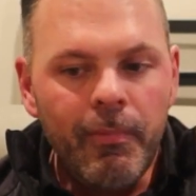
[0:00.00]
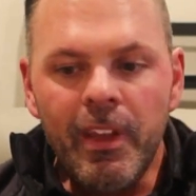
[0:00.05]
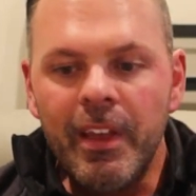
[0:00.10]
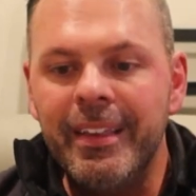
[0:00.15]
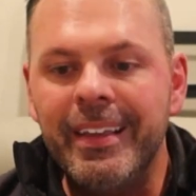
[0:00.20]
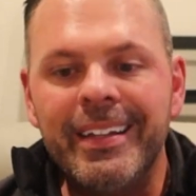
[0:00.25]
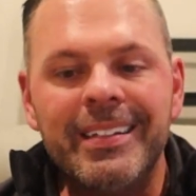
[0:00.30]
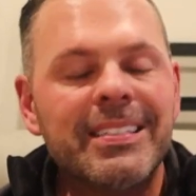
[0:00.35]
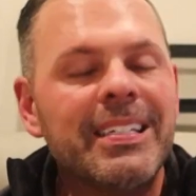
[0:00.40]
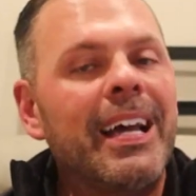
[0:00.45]

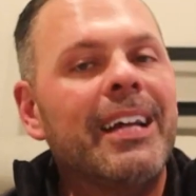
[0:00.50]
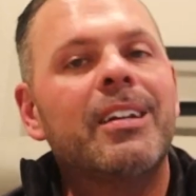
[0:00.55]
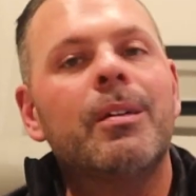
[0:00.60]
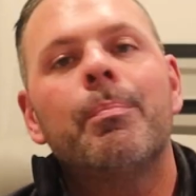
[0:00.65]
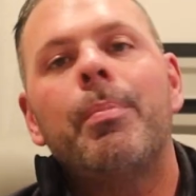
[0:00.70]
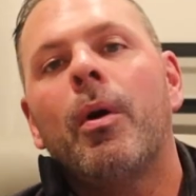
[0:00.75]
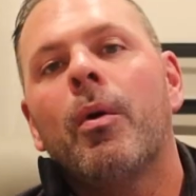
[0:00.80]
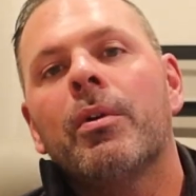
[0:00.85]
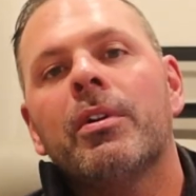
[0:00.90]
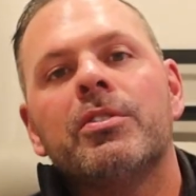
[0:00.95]
the inside
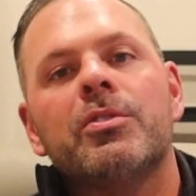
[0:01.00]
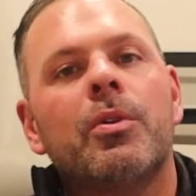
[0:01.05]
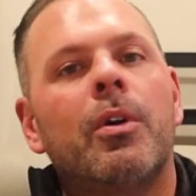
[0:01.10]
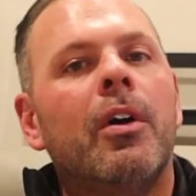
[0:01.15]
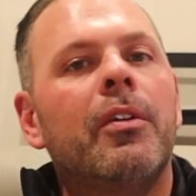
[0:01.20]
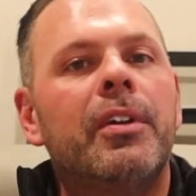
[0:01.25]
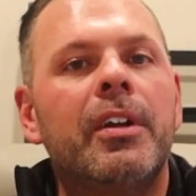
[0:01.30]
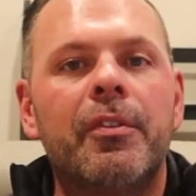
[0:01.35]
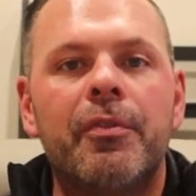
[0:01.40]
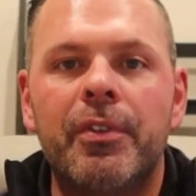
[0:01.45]
components are
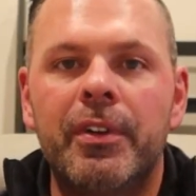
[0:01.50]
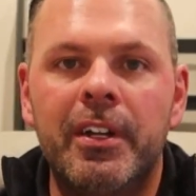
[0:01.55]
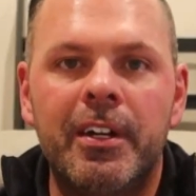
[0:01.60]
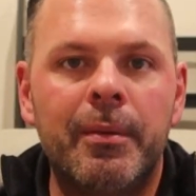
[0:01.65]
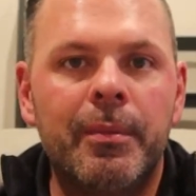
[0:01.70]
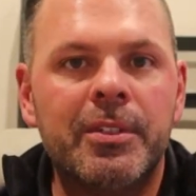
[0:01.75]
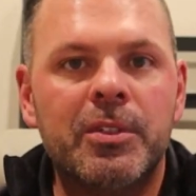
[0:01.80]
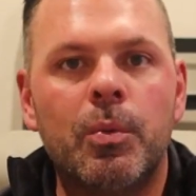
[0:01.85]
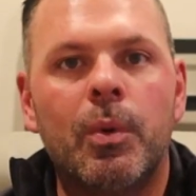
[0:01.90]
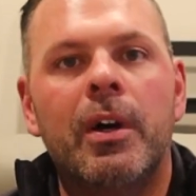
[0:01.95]
all different in
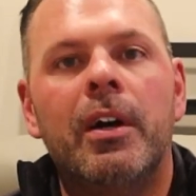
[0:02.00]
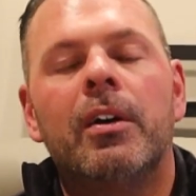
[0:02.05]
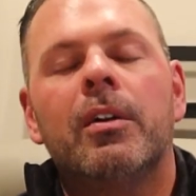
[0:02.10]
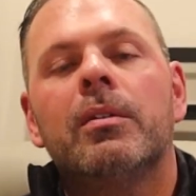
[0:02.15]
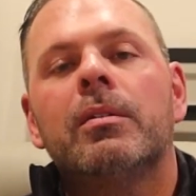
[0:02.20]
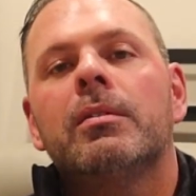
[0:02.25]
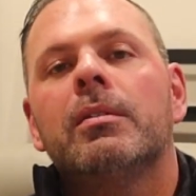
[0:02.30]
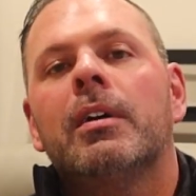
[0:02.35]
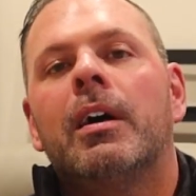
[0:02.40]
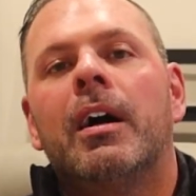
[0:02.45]
them as
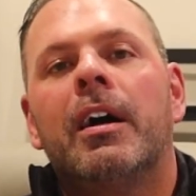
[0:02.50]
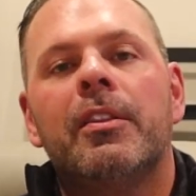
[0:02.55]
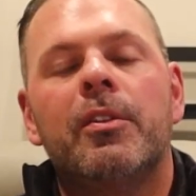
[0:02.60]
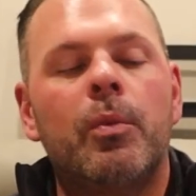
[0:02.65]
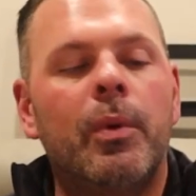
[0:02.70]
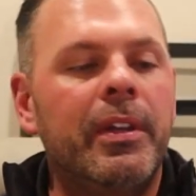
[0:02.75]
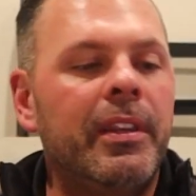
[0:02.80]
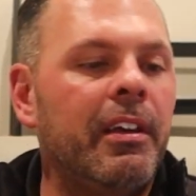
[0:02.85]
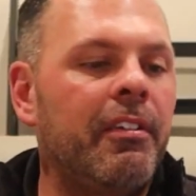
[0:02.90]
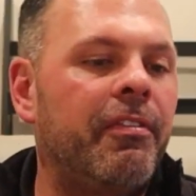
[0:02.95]
well.
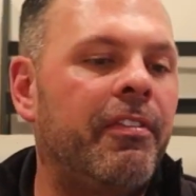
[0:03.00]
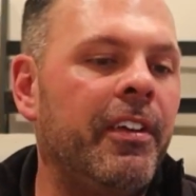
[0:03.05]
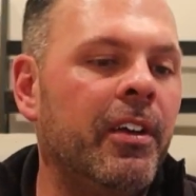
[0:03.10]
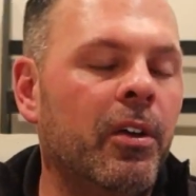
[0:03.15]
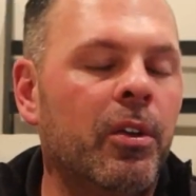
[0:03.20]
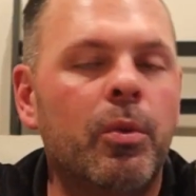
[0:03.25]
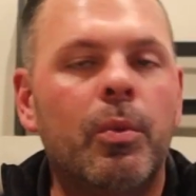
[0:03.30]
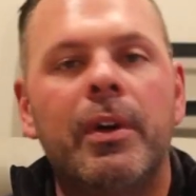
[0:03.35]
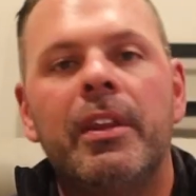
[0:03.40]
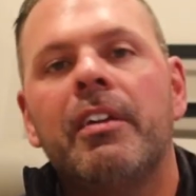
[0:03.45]
The way they
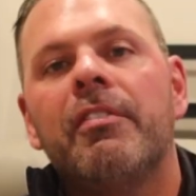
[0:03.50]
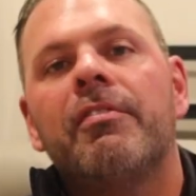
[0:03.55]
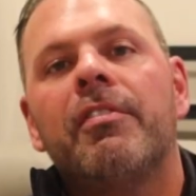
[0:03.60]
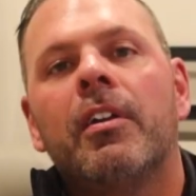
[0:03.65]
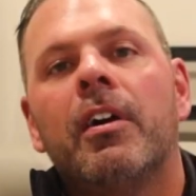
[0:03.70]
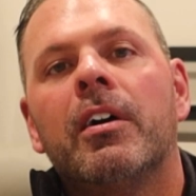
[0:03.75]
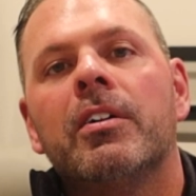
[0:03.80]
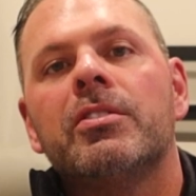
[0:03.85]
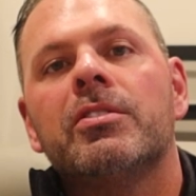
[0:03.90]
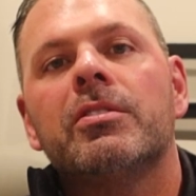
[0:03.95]
fill, the way they
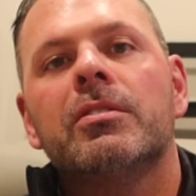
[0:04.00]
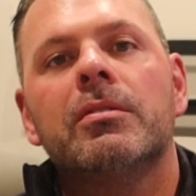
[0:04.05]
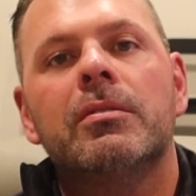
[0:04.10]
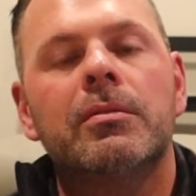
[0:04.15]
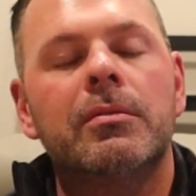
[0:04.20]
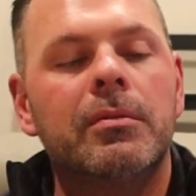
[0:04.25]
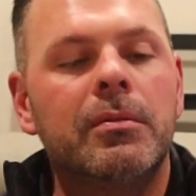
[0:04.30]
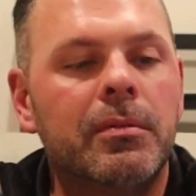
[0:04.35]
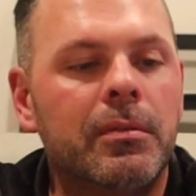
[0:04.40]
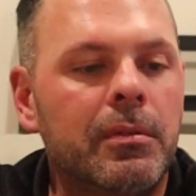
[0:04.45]
flush.
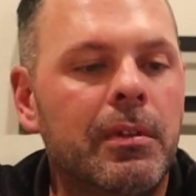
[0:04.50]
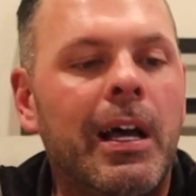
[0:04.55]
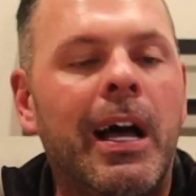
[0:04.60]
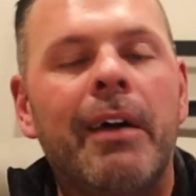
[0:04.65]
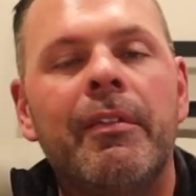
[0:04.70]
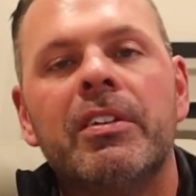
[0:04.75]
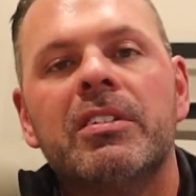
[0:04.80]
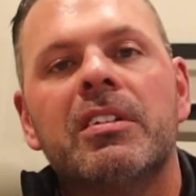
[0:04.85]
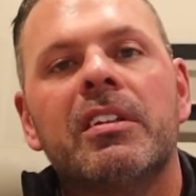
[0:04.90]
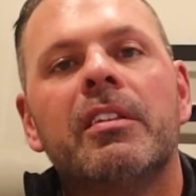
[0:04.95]

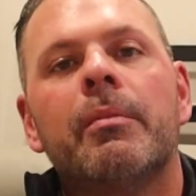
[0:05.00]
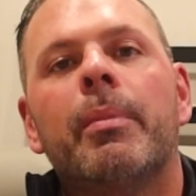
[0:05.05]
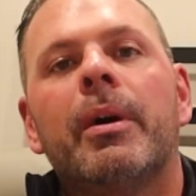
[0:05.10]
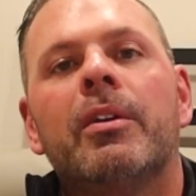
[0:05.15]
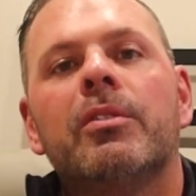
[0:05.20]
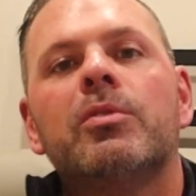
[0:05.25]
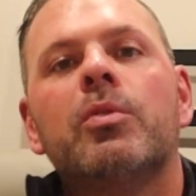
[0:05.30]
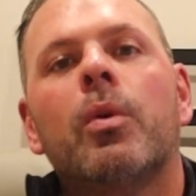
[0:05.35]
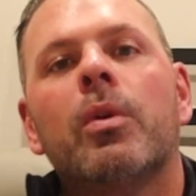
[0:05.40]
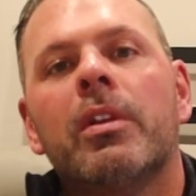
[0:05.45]
Obviously, the
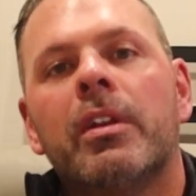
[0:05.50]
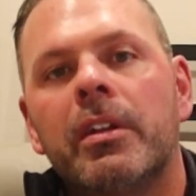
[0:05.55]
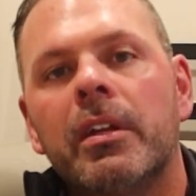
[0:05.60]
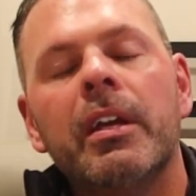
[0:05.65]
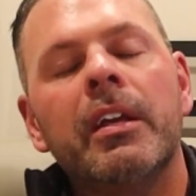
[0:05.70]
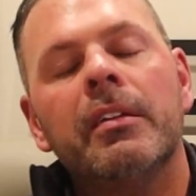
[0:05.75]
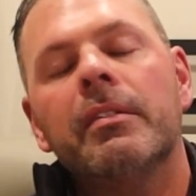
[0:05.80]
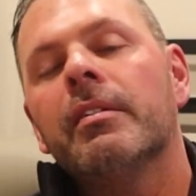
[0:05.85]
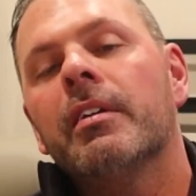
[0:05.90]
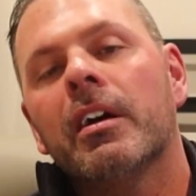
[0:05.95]
better
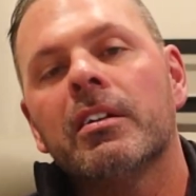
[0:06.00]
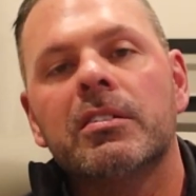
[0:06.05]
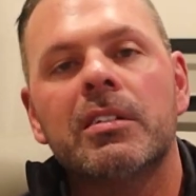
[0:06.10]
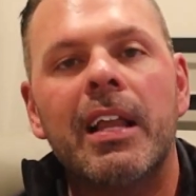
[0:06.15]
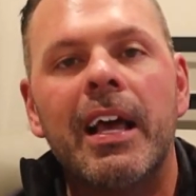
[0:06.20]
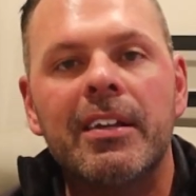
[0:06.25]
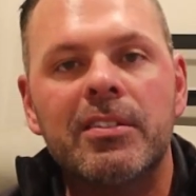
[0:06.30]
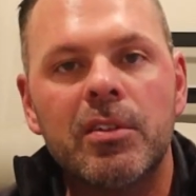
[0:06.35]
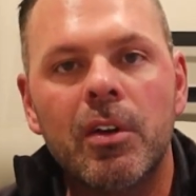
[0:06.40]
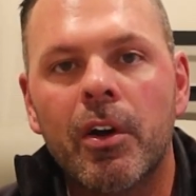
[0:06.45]
toilet, it does
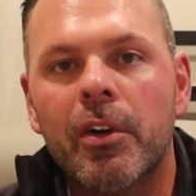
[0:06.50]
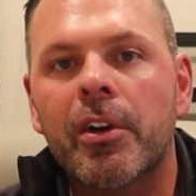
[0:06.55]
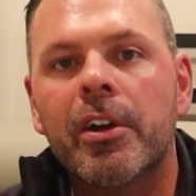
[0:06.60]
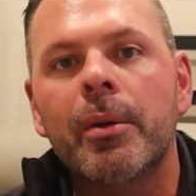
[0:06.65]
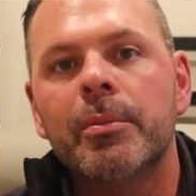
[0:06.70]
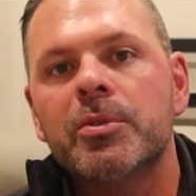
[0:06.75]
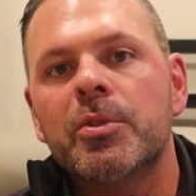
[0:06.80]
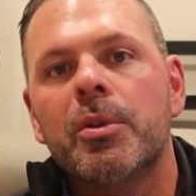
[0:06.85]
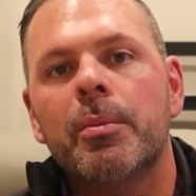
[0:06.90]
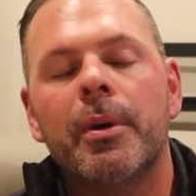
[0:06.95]
last longer,
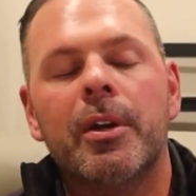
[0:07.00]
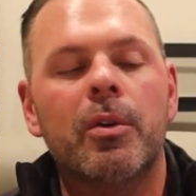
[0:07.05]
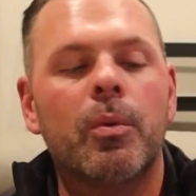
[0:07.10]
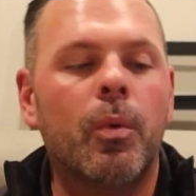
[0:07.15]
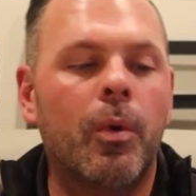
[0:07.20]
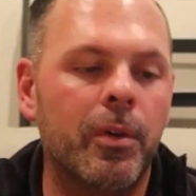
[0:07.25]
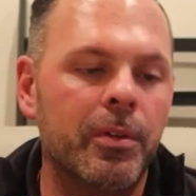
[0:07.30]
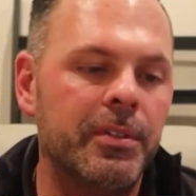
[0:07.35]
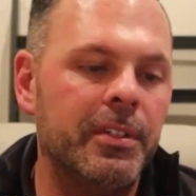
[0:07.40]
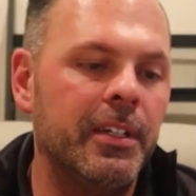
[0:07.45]
comes with a better
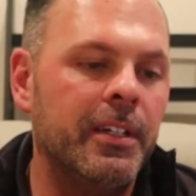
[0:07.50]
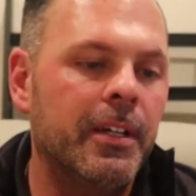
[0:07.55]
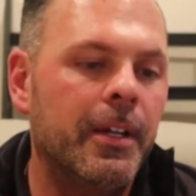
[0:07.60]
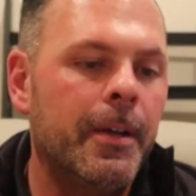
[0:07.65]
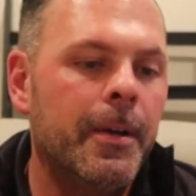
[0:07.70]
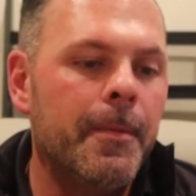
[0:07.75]
warranty.